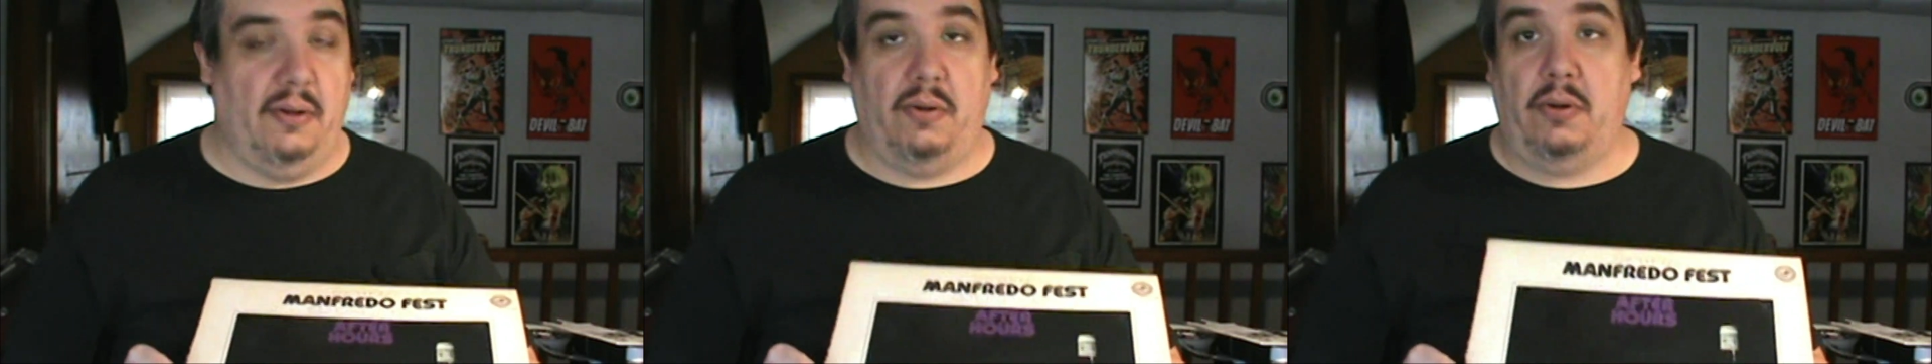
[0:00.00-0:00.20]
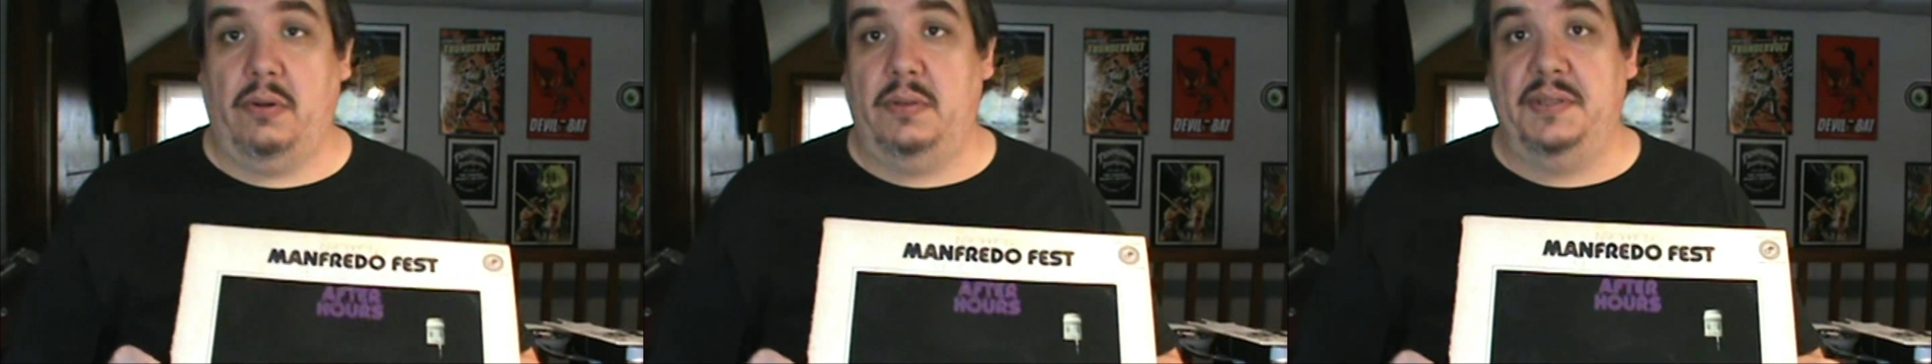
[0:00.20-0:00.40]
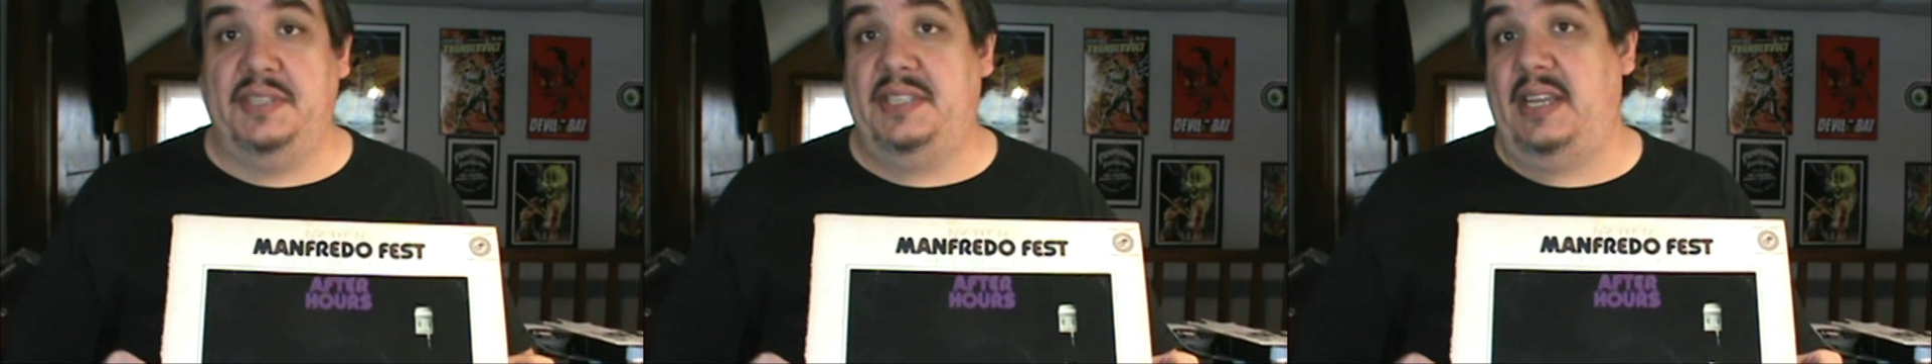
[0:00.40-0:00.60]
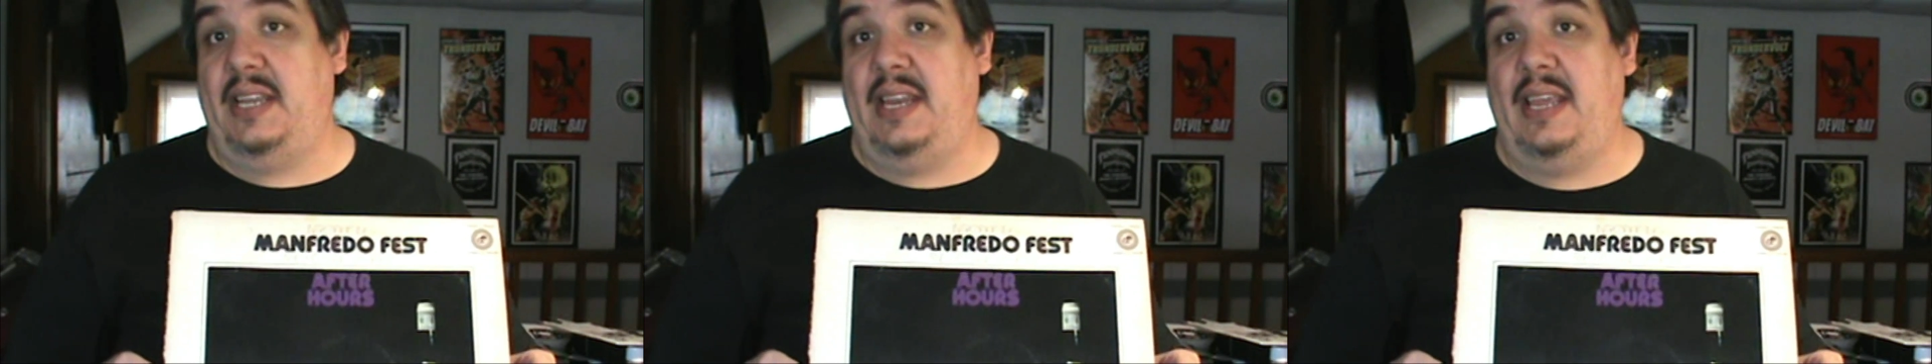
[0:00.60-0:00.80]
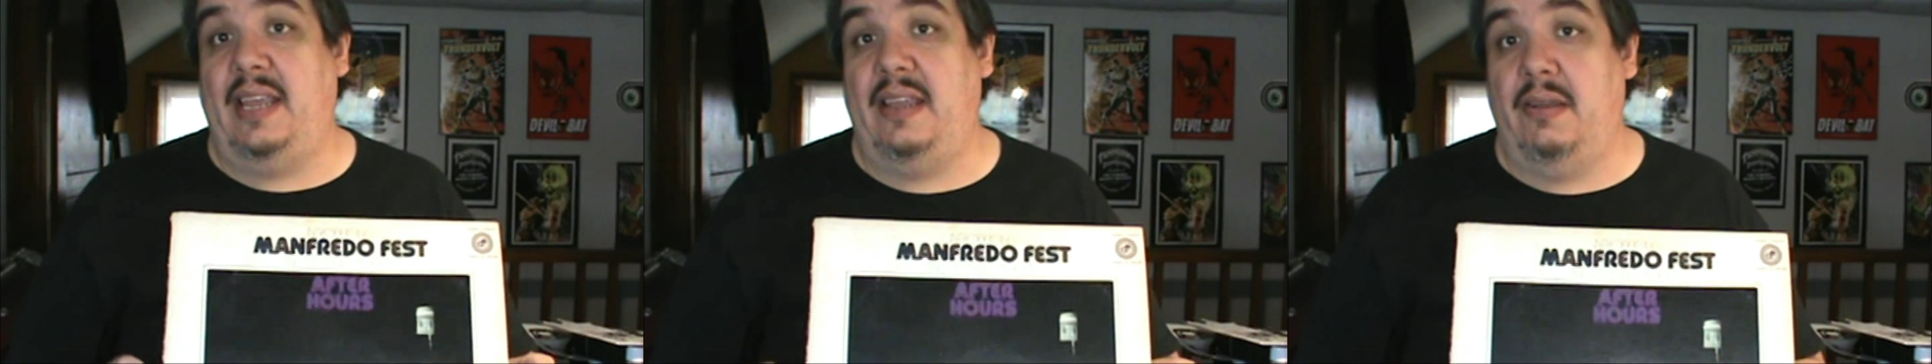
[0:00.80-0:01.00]
or on
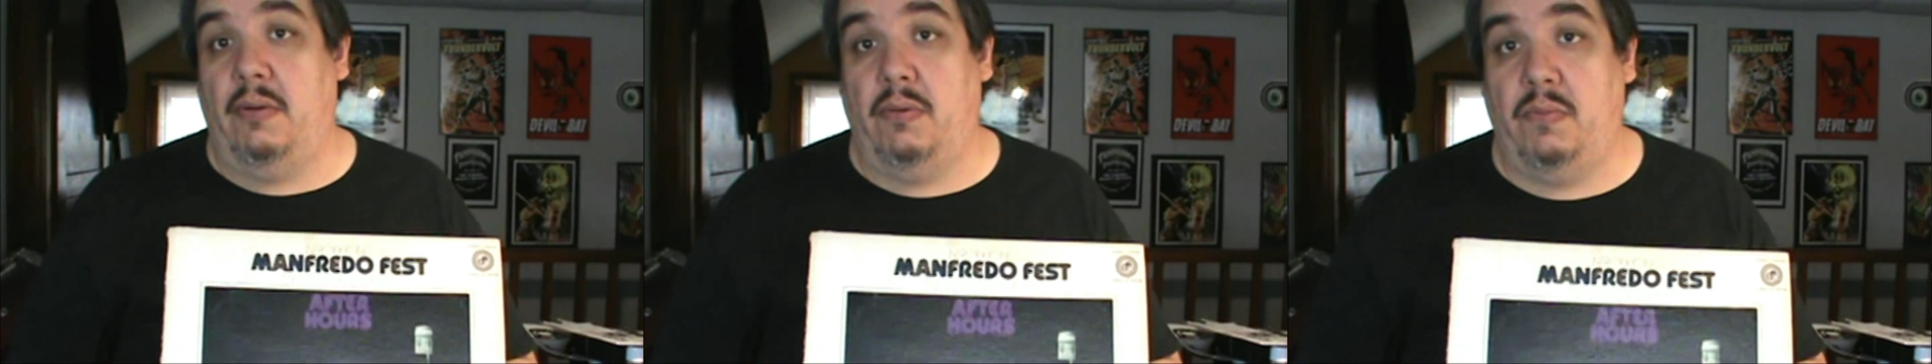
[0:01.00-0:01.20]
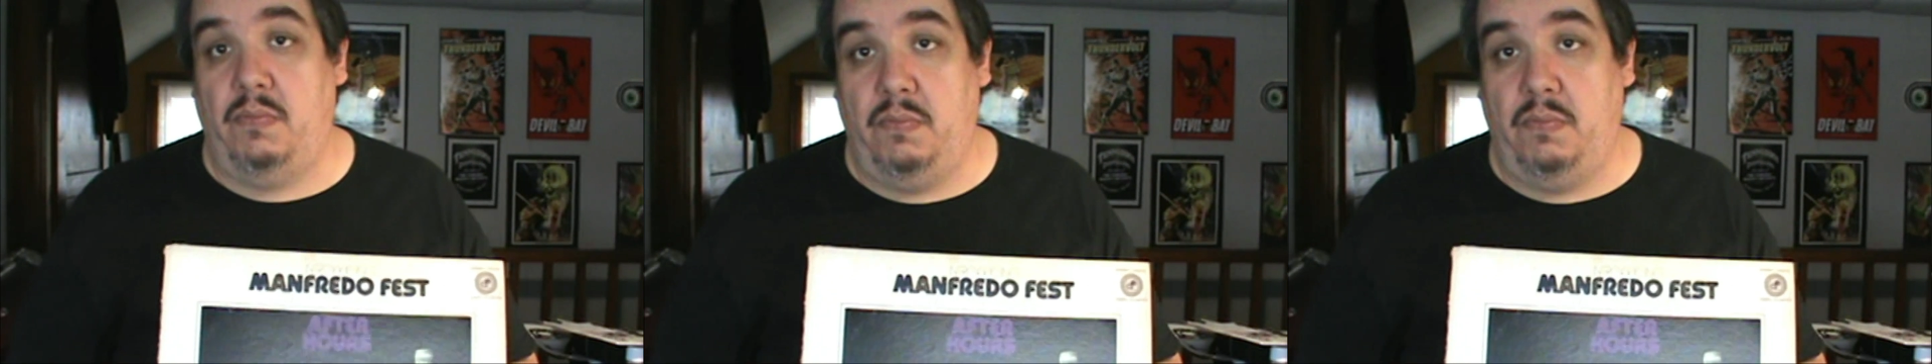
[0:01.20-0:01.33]
CD or